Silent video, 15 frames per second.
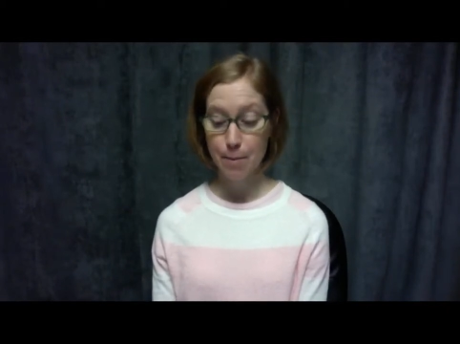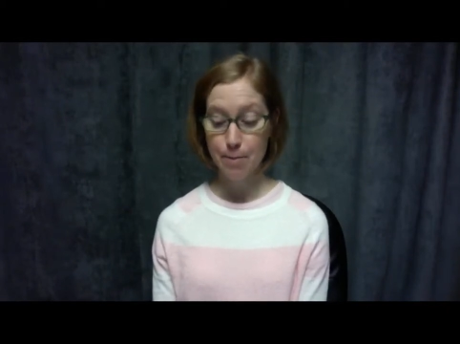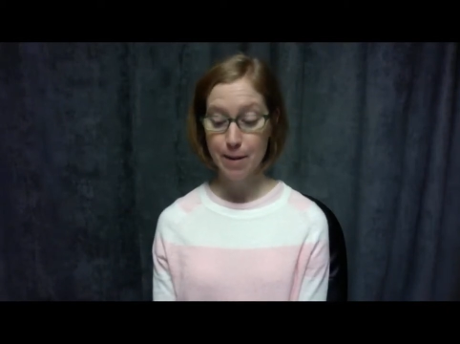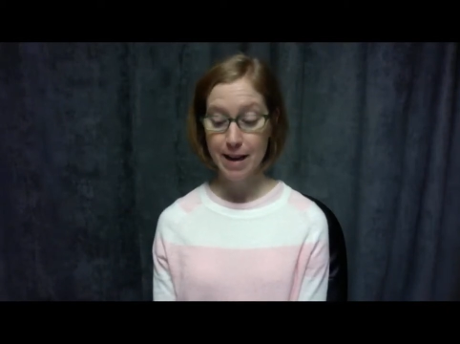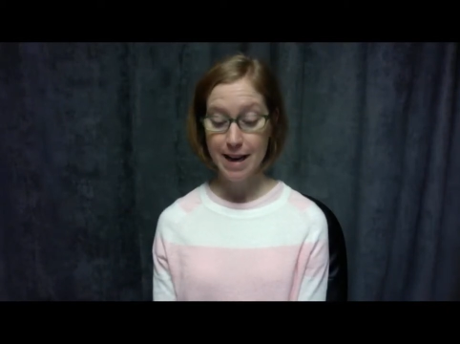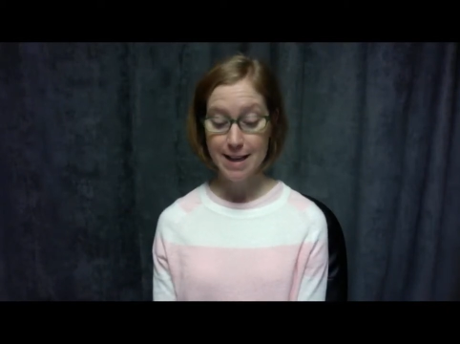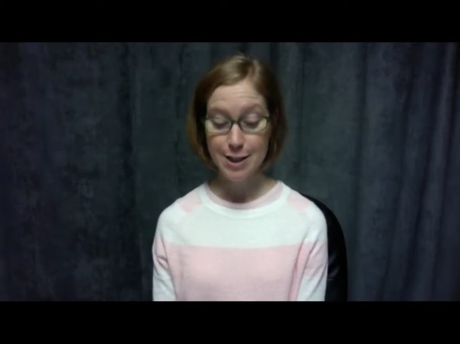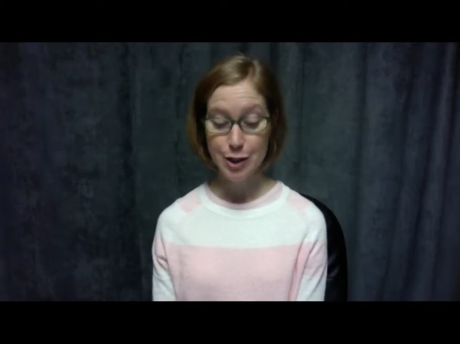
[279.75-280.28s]

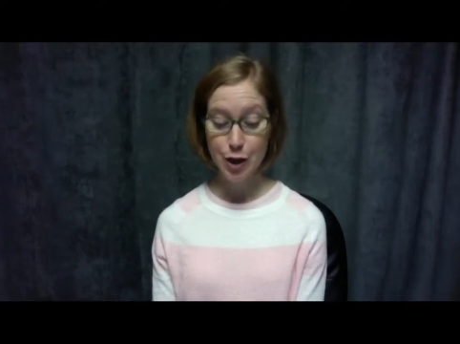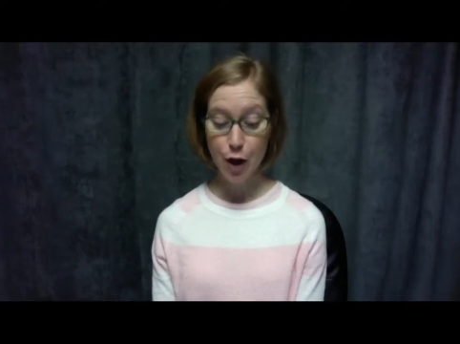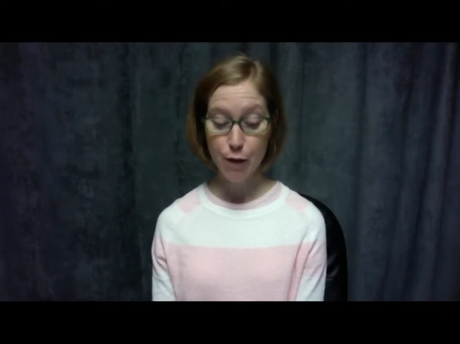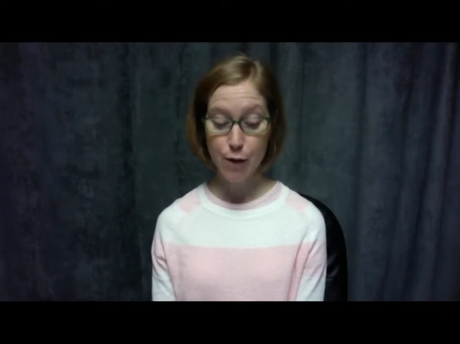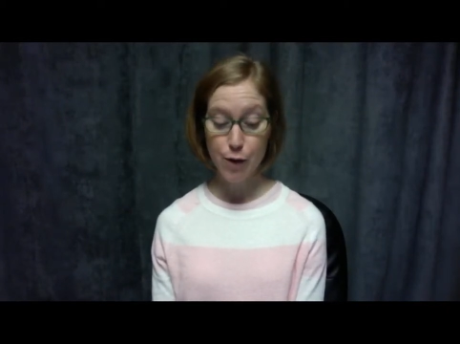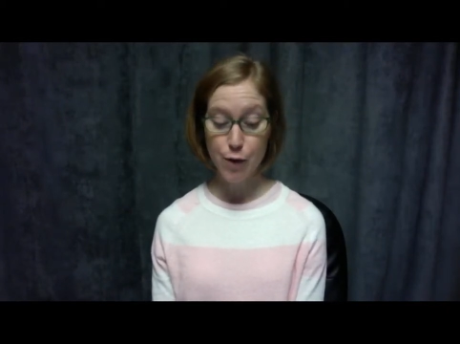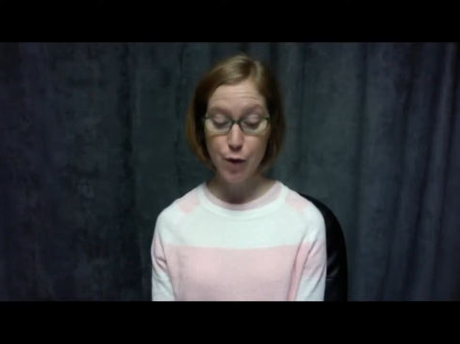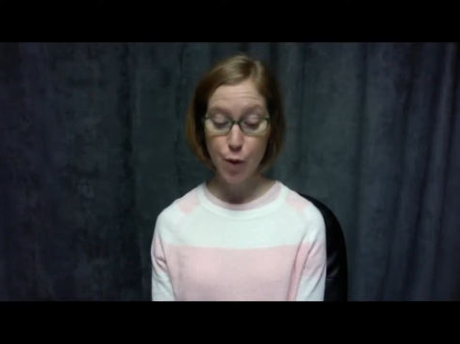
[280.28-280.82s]
because
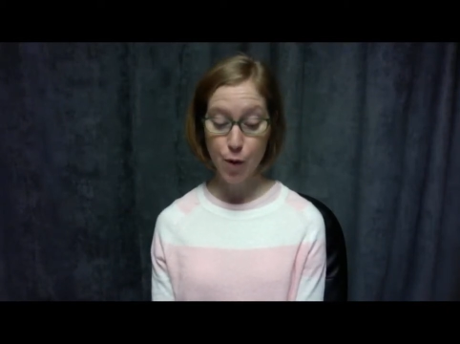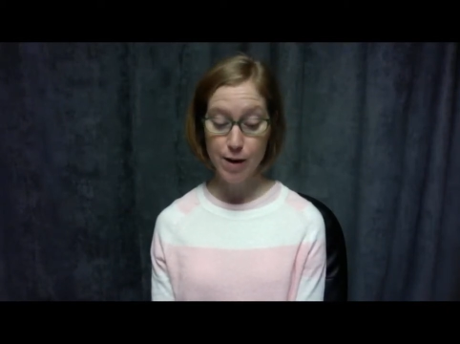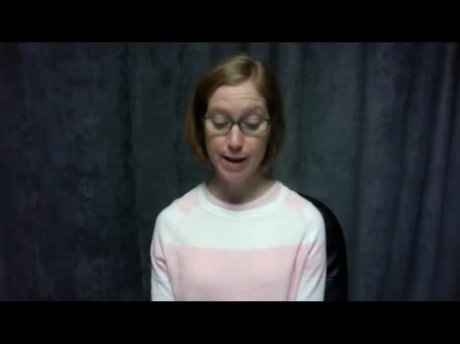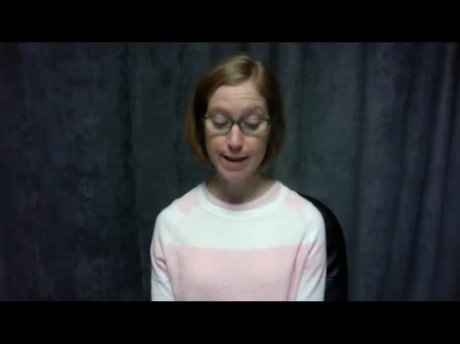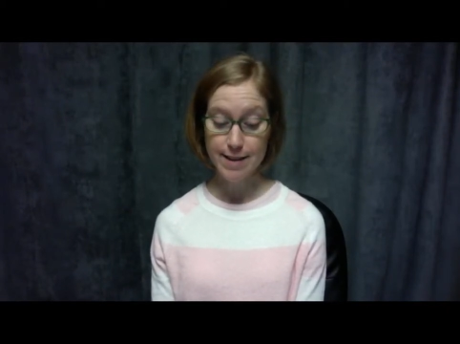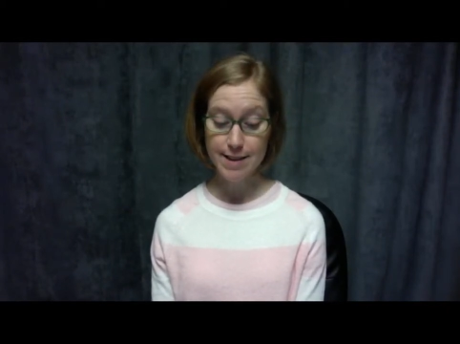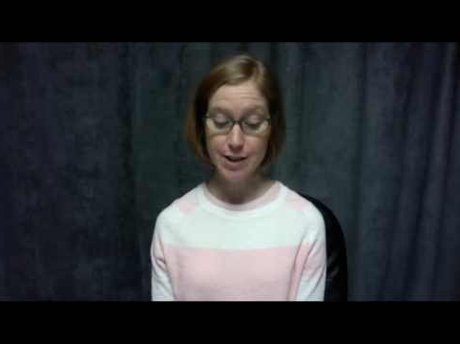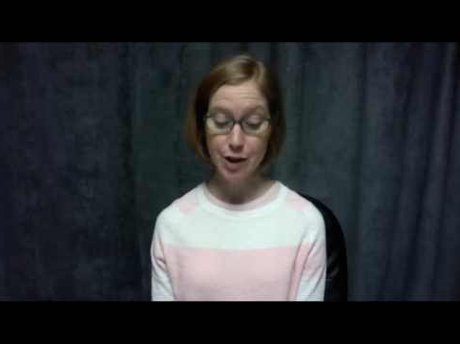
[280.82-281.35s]
Novo
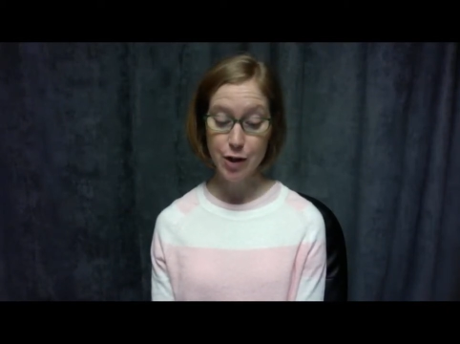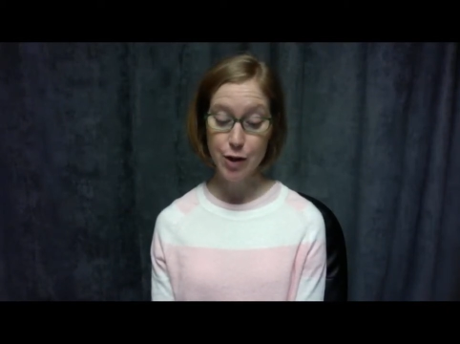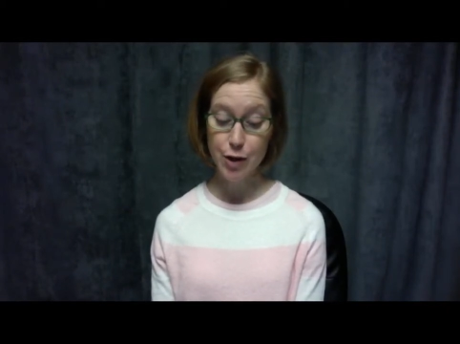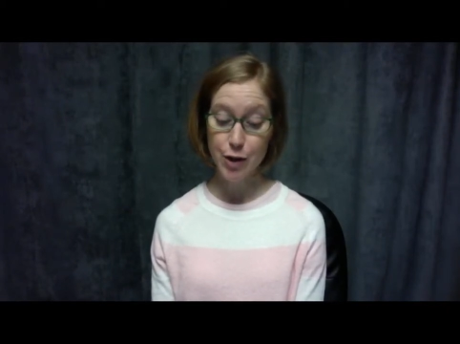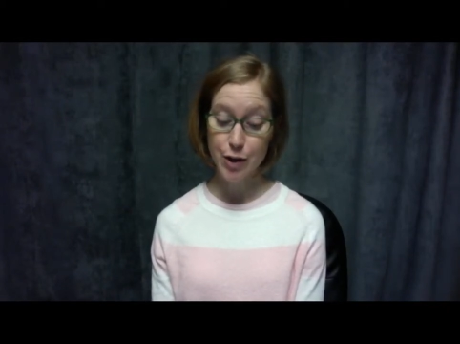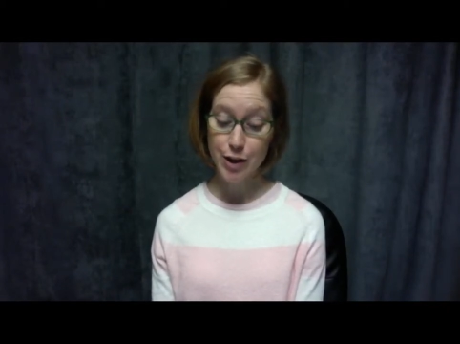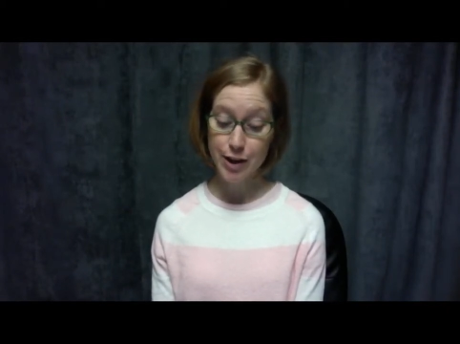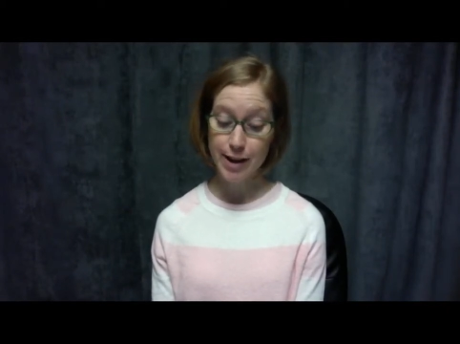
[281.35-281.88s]
Nordisk
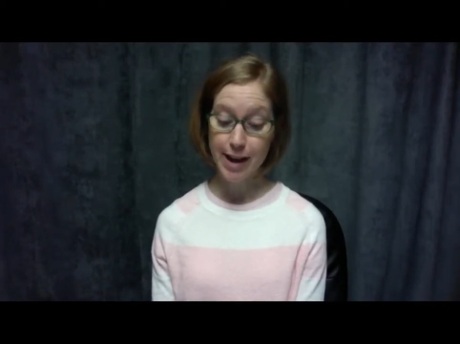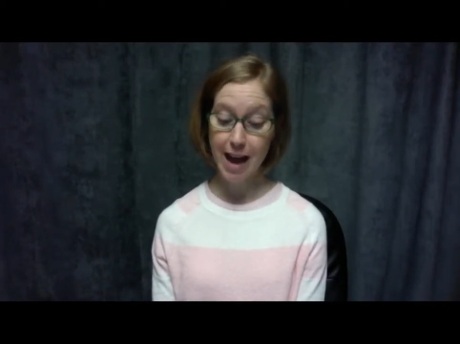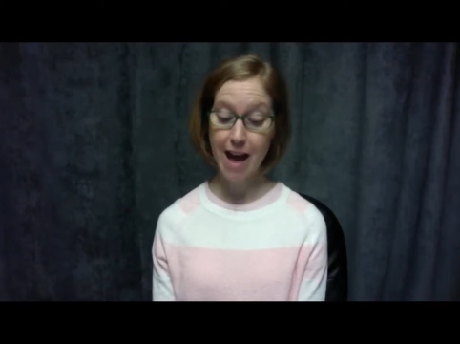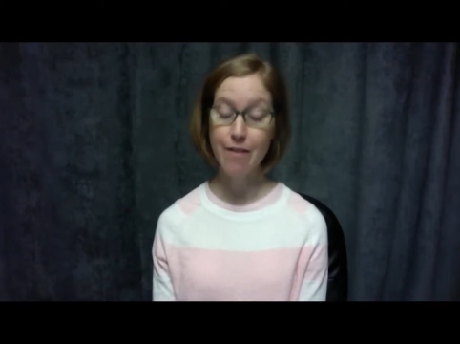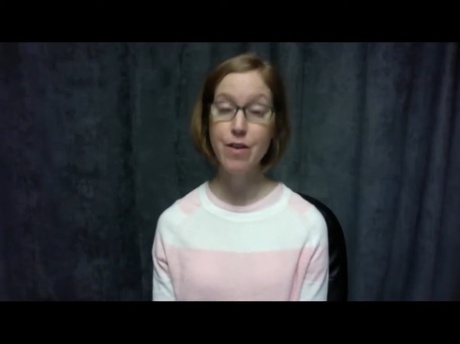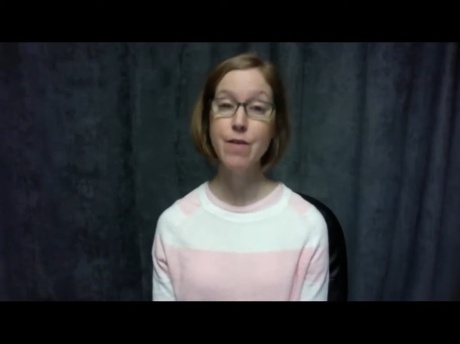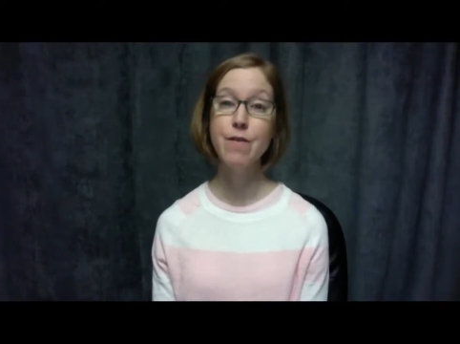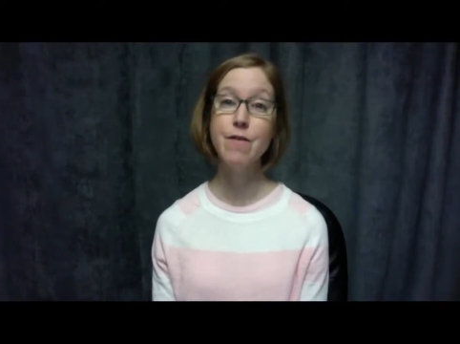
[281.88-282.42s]
could
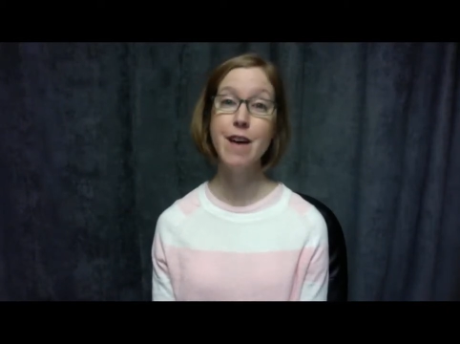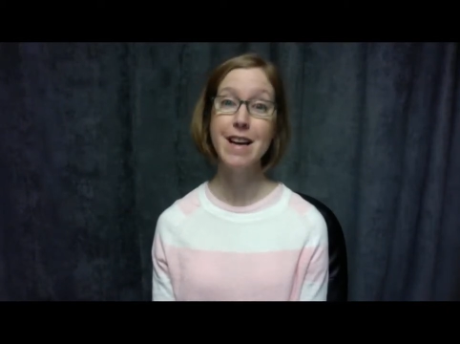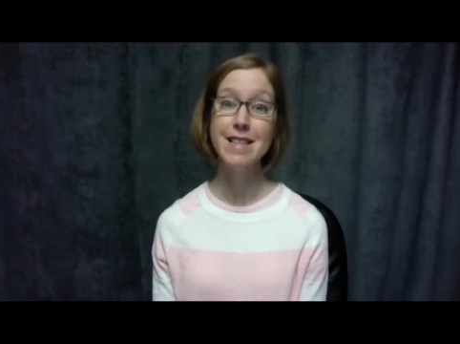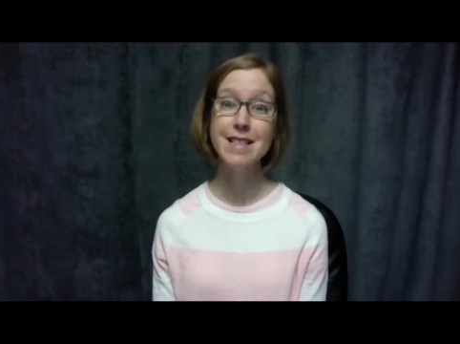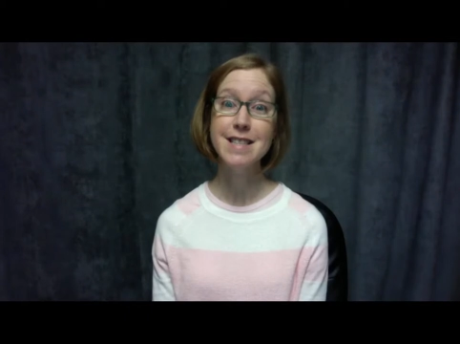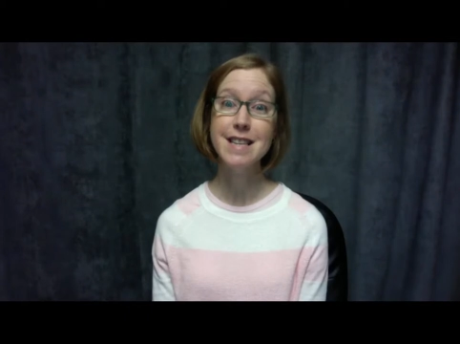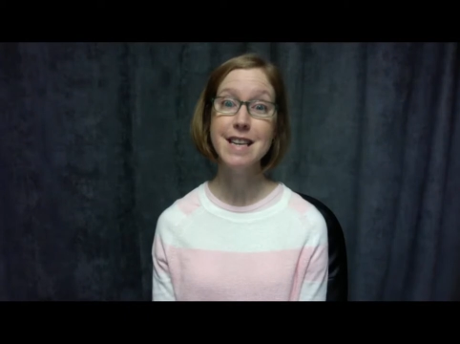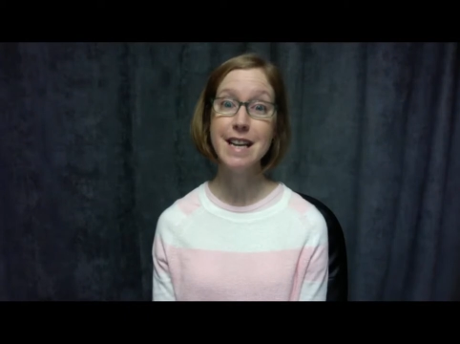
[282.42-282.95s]
have a
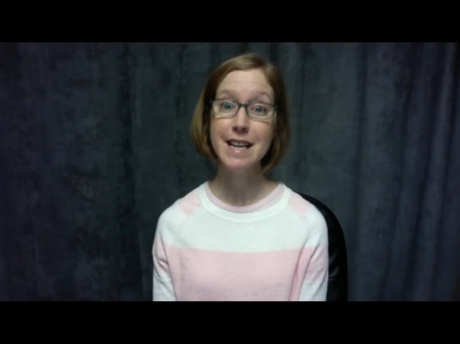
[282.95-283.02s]
vested